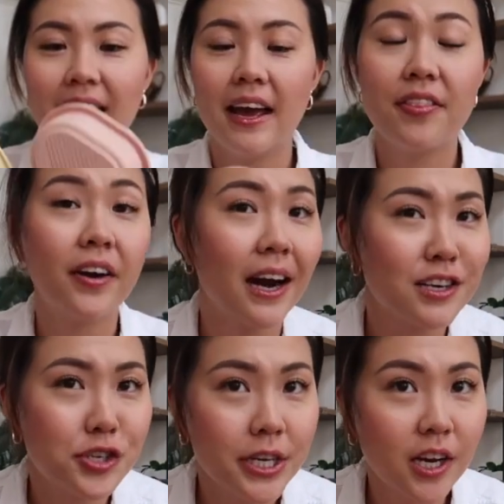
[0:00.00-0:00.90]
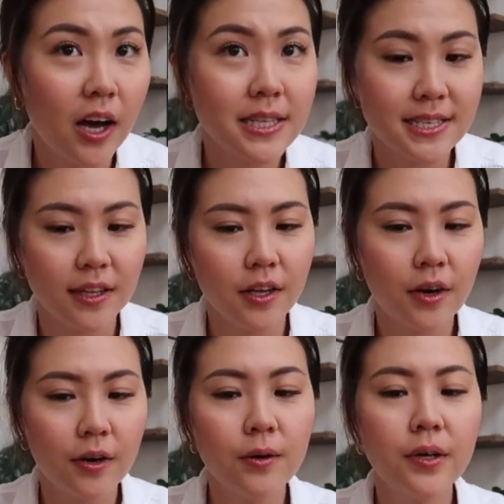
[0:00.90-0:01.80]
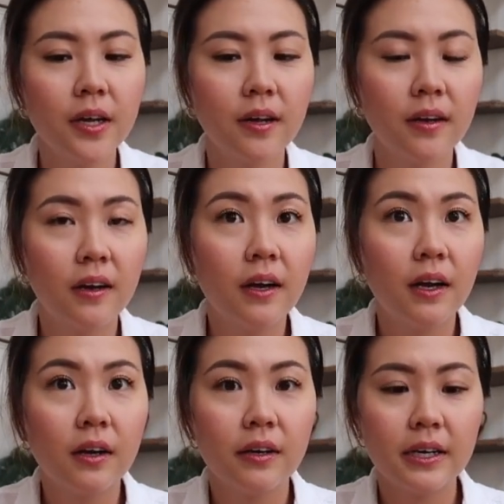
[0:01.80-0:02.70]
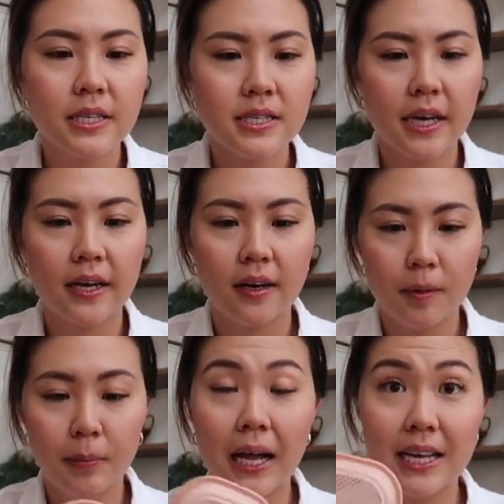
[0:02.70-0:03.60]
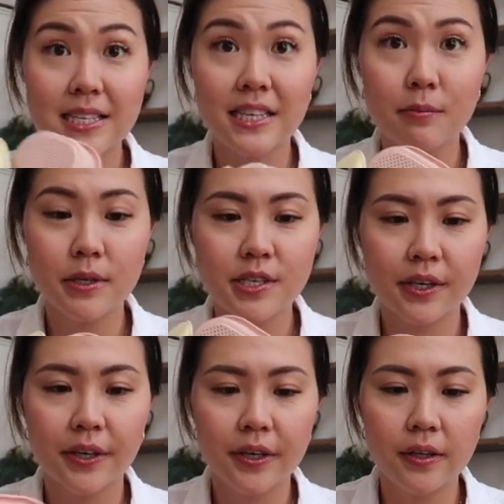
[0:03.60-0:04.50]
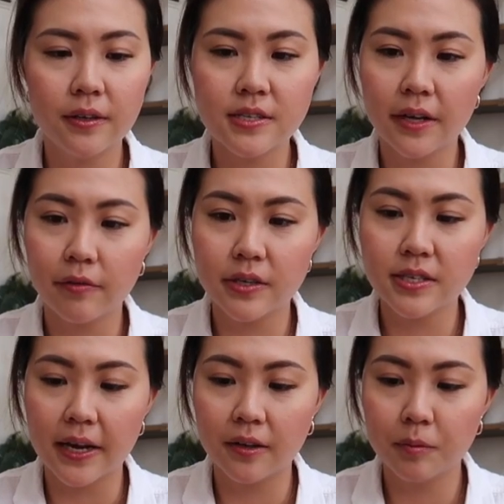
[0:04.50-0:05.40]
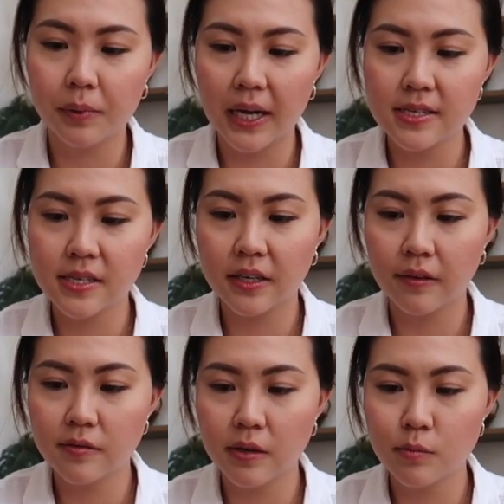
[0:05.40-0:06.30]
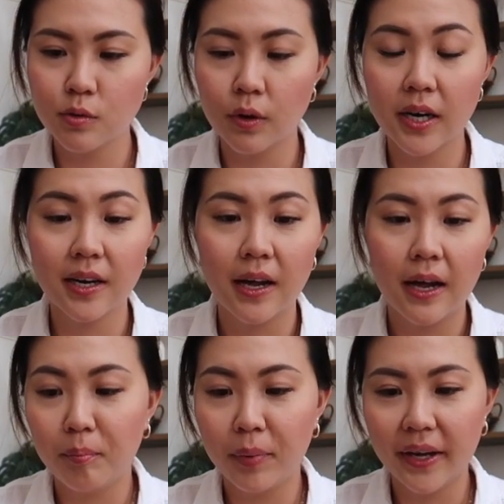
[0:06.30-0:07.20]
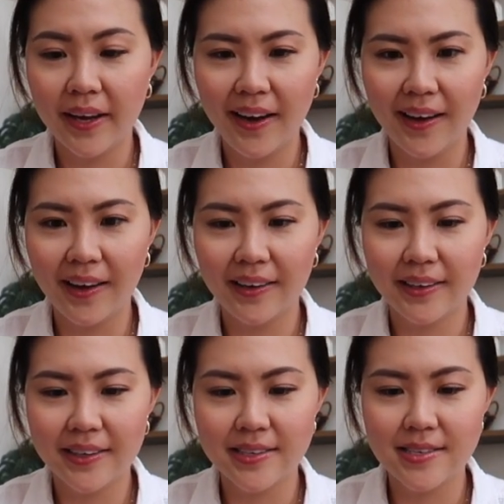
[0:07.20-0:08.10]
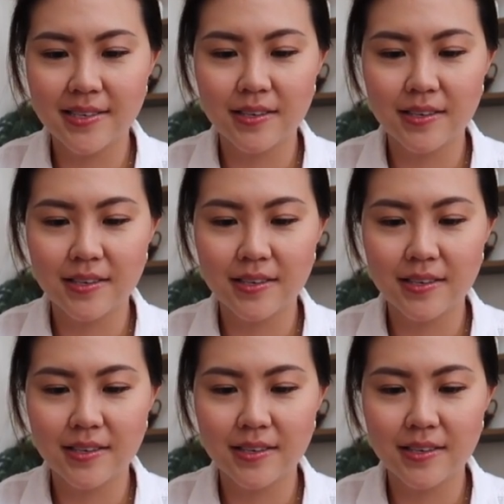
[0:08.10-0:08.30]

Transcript: And they're actually not silicone. It's like a plastic material. It looks like recycled plastic of some sort. But yeah, it's